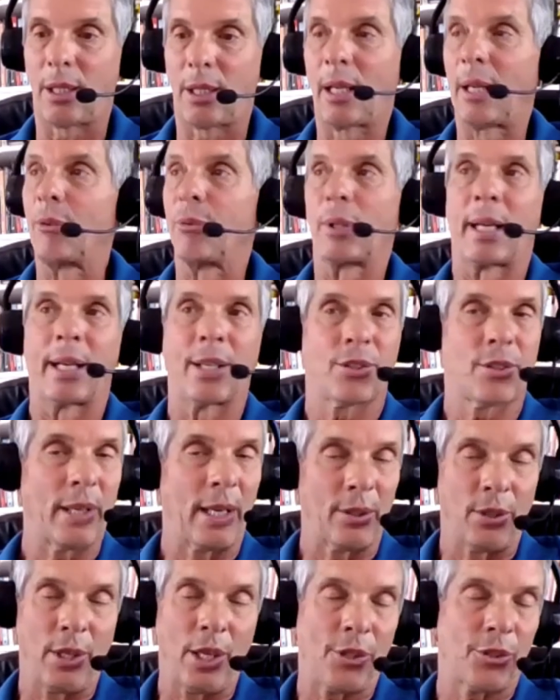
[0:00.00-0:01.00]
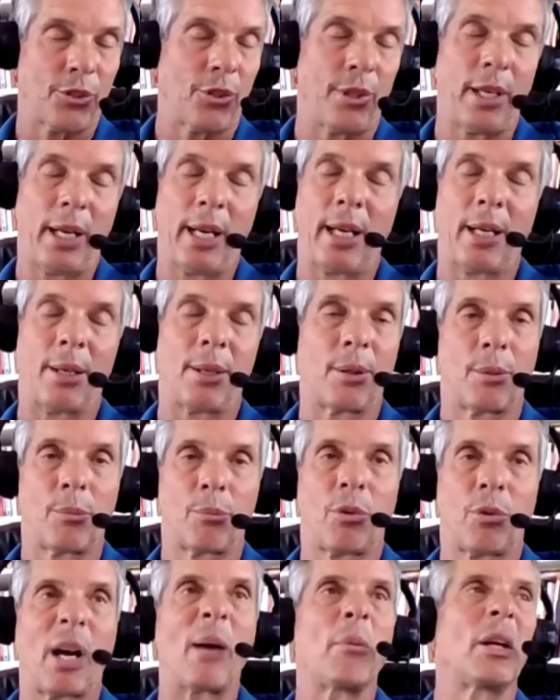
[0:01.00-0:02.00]
I asked that yesterday, and
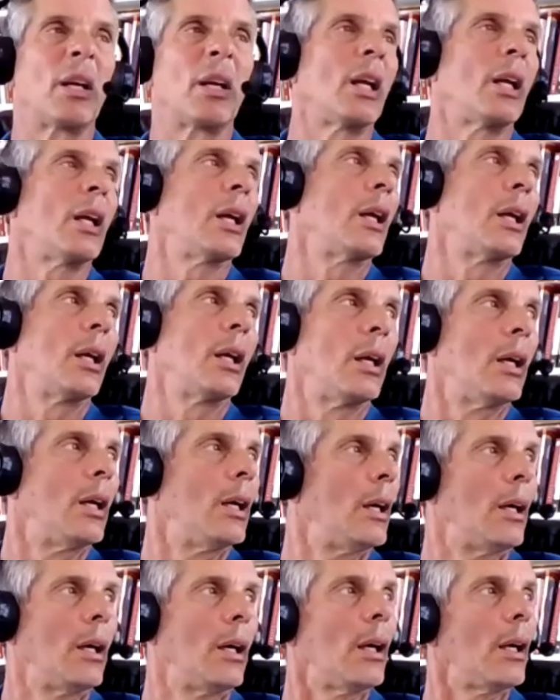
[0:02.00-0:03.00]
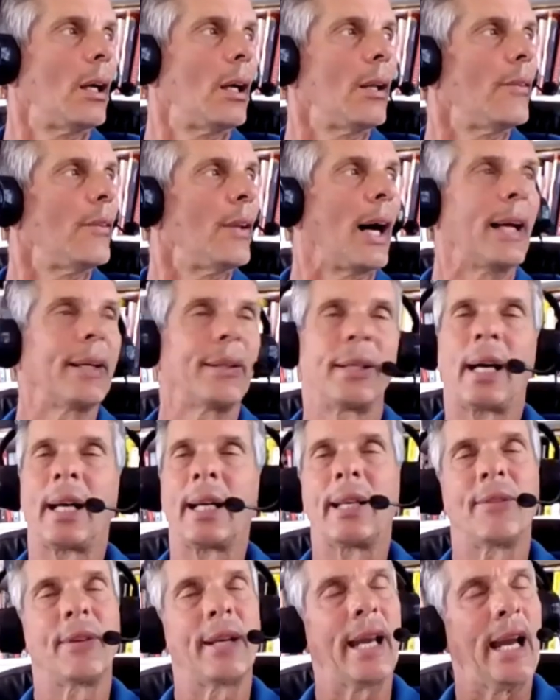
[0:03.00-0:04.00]
probably not
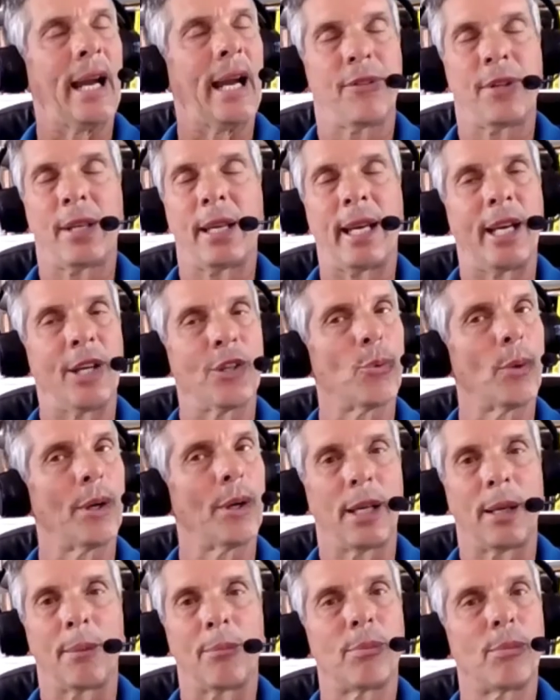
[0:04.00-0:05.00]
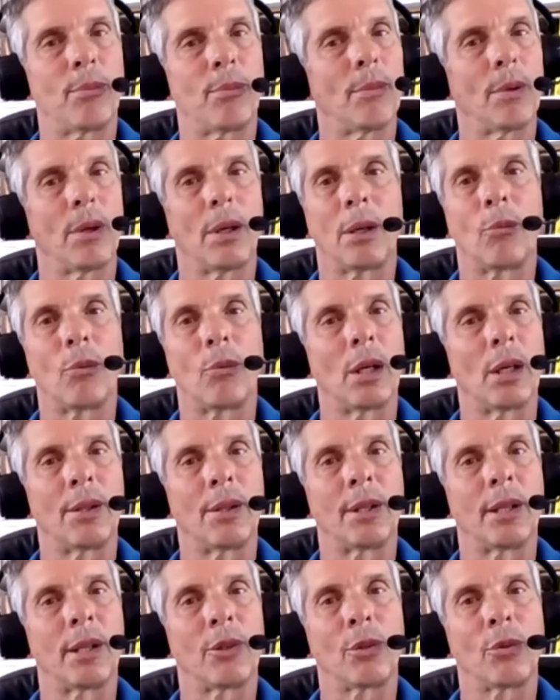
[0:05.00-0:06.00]
not even half the hands went up
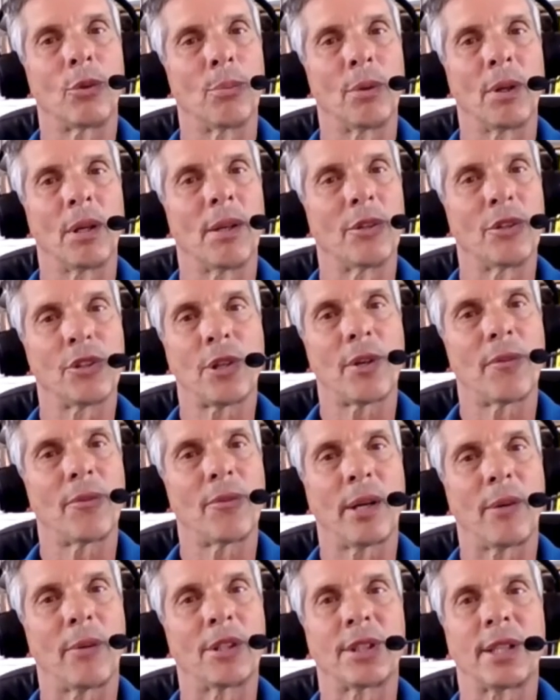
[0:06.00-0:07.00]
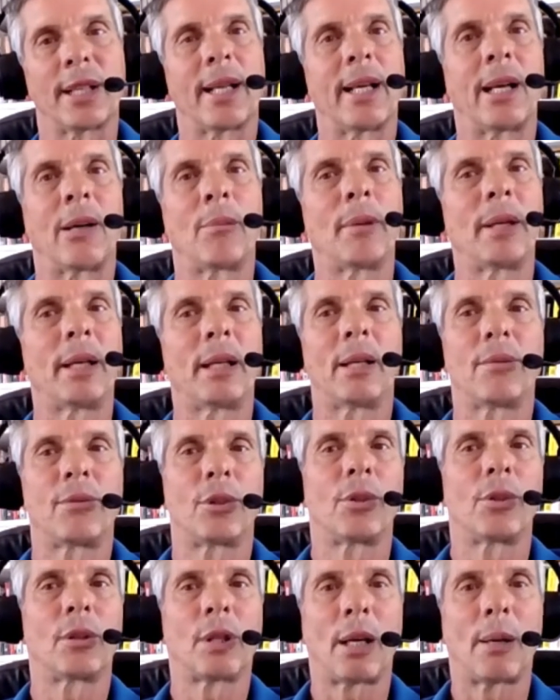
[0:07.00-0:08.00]
And that group of 175. I said, how many of
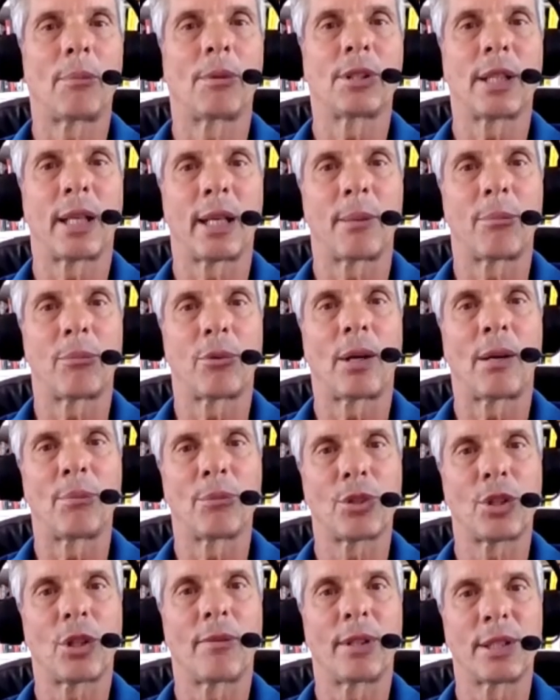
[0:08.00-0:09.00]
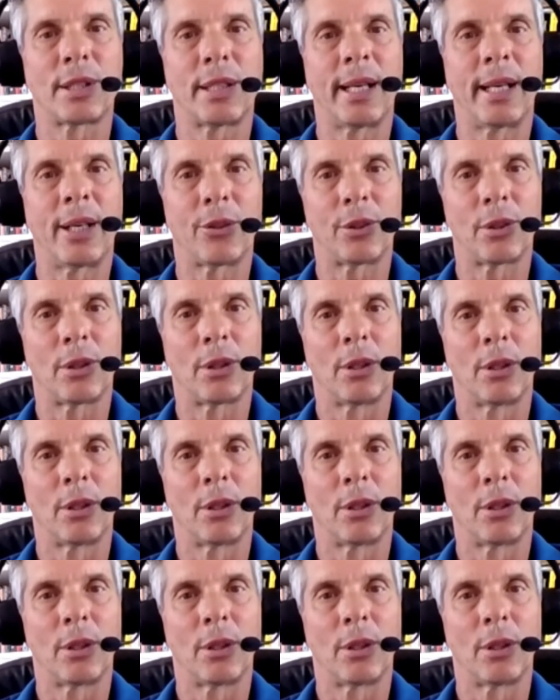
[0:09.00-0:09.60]
your companies had a problem solving standard?